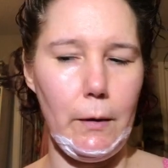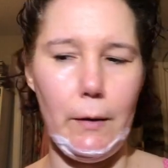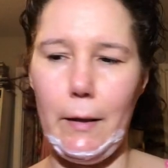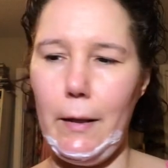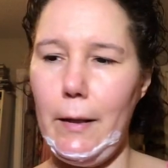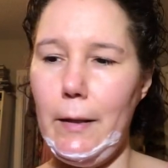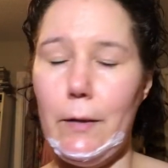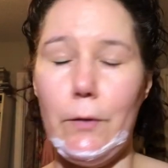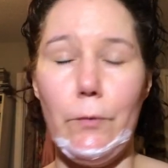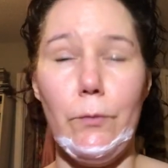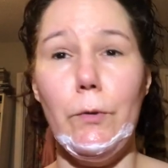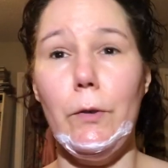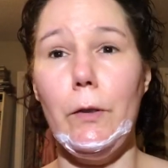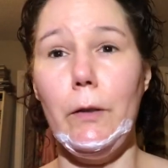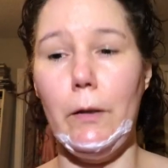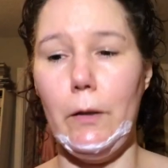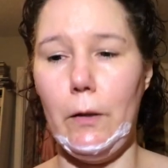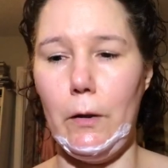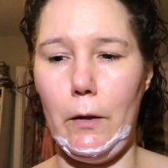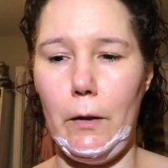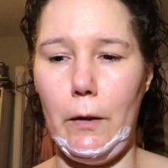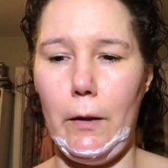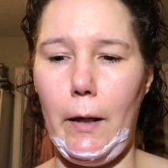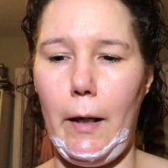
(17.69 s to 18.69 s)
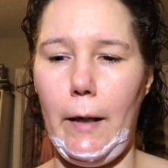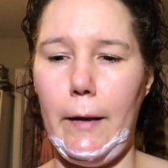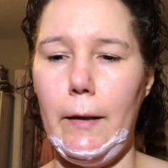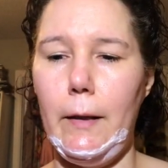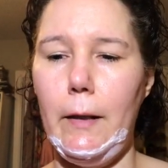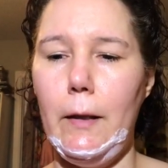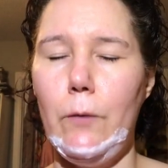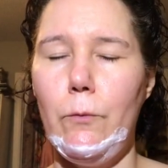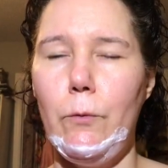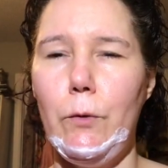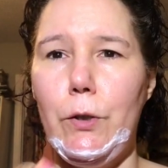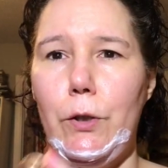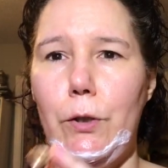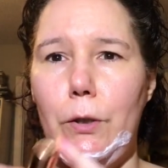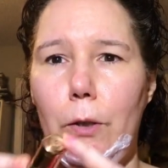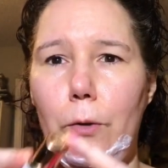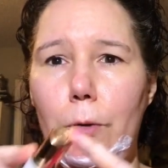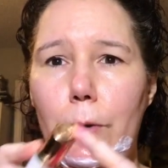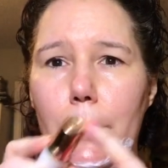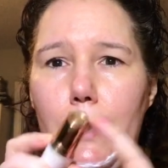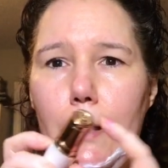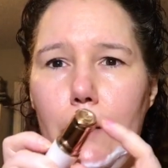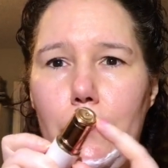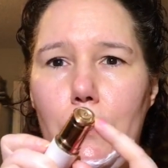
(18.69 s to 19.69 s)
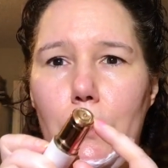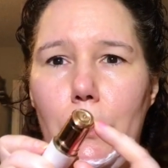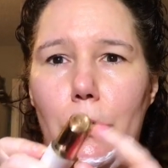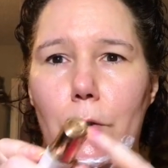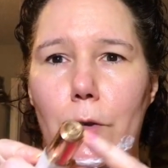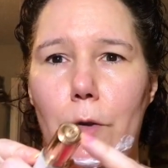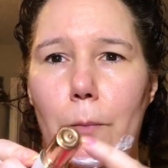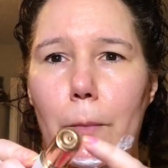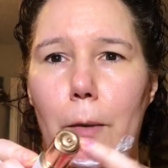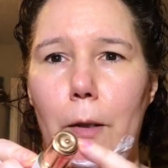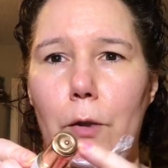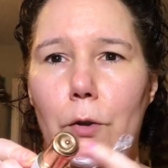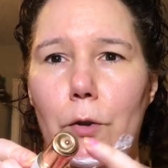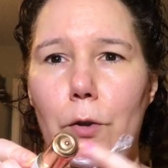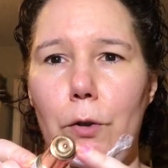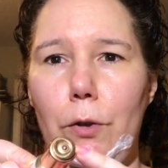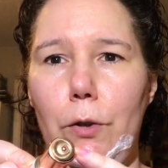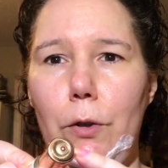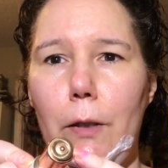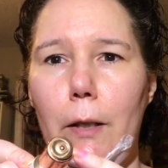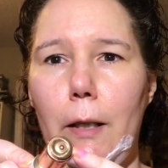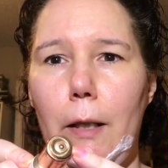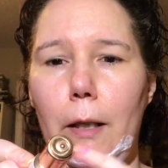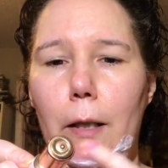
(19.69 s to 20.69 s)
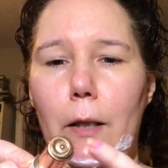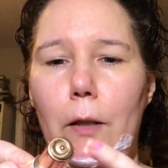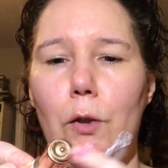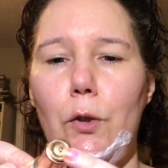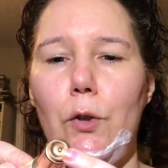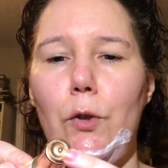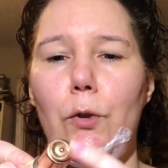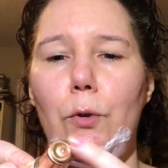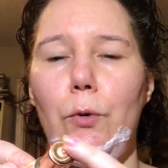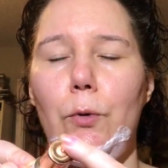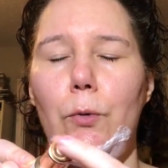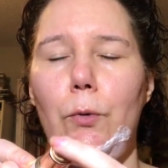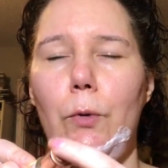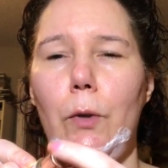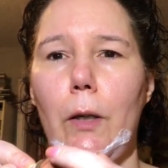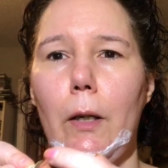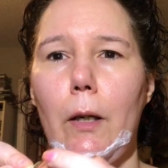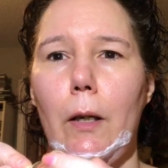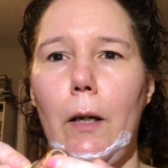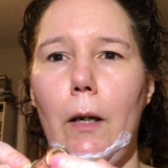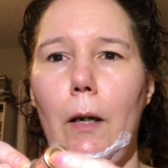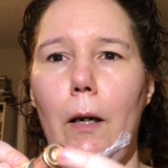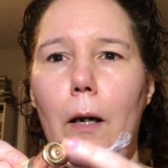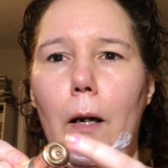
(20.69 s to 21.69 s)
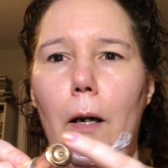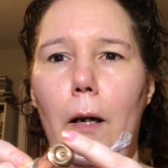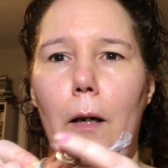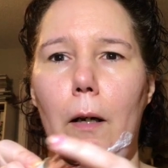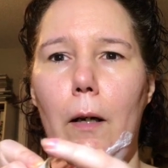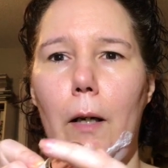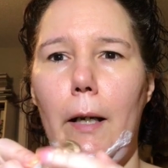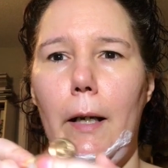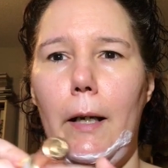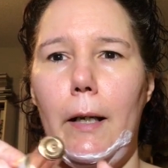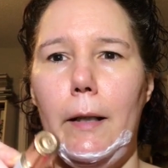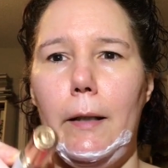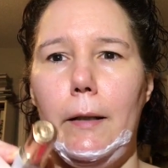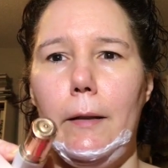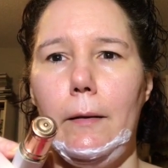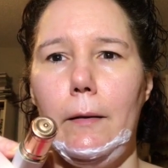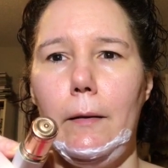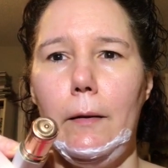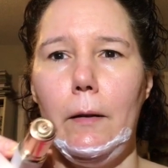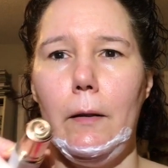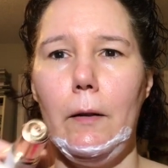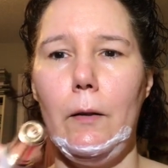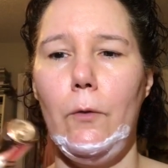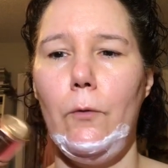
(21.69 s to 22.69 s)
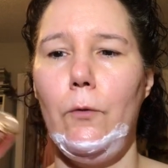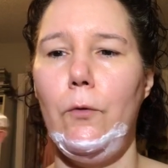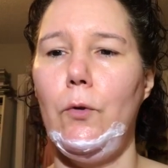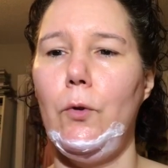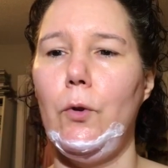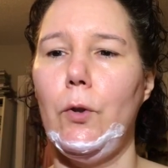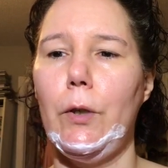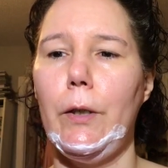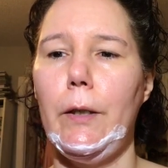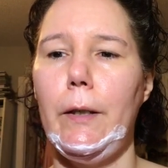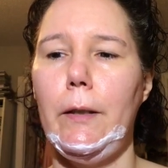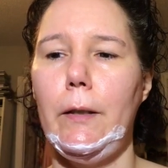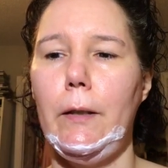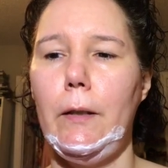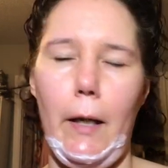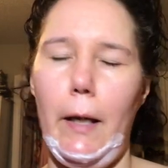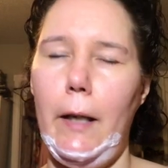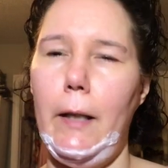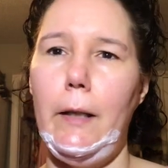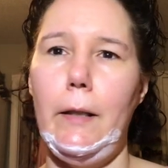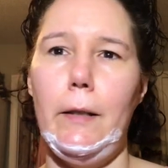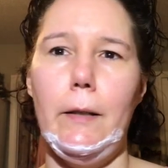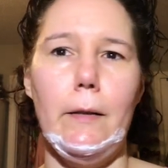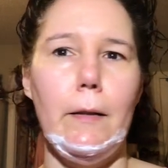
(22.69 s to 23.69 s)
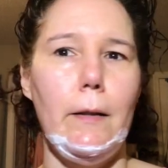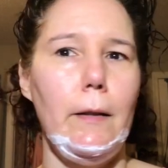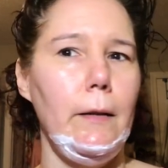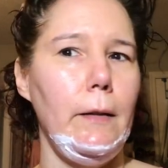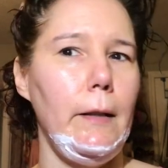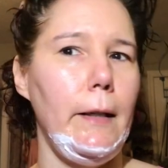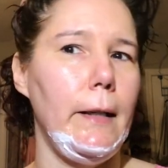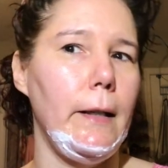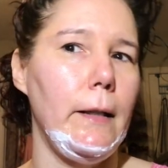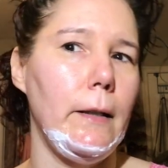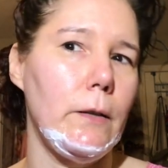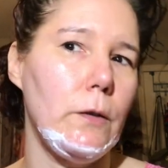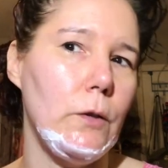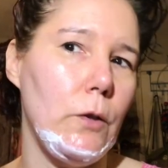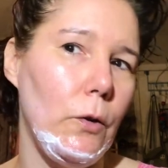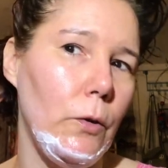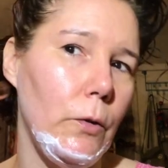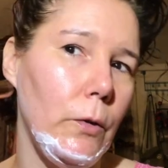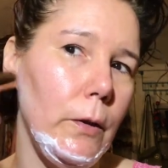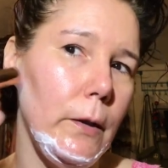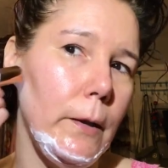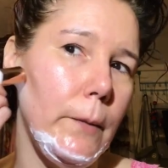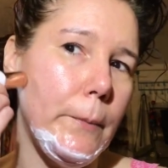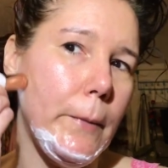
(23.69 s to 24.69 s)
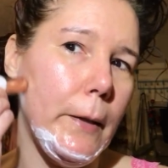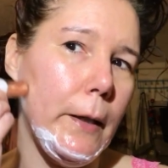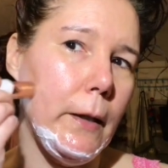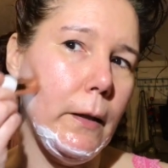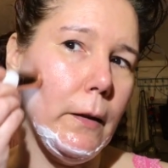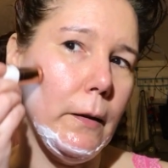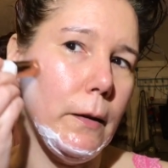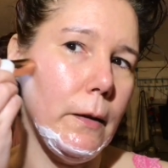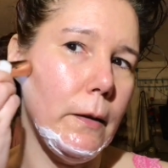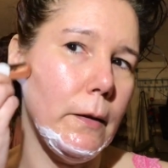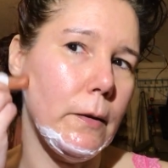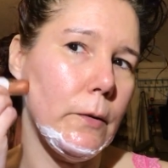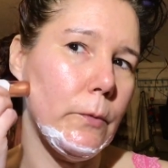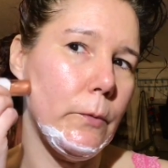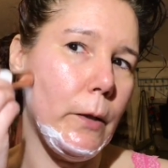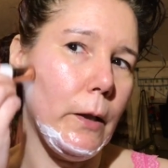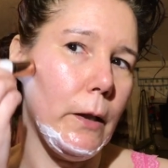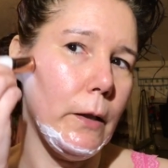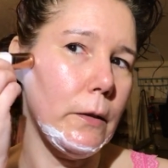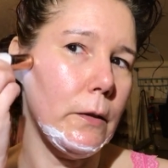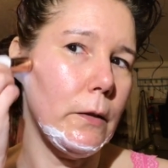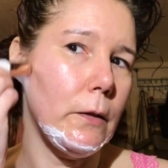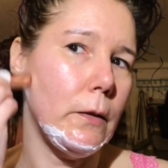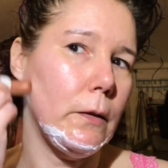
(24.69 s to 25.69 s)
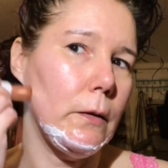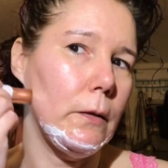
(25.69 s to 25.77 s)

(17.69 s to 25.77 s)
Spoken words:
It's really good. I think what you always have to do is make sure you get a new head for it. And it's like totally painless. Watch.